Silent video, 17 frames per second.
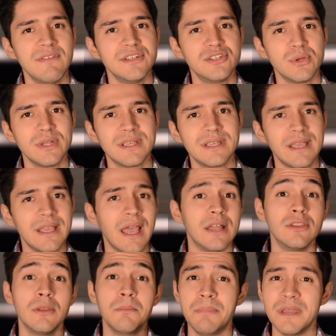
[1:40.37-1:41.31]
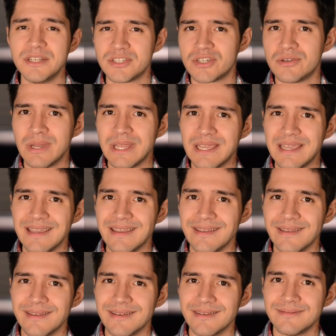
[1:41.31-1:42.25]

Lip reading: drinking and the binge drinking.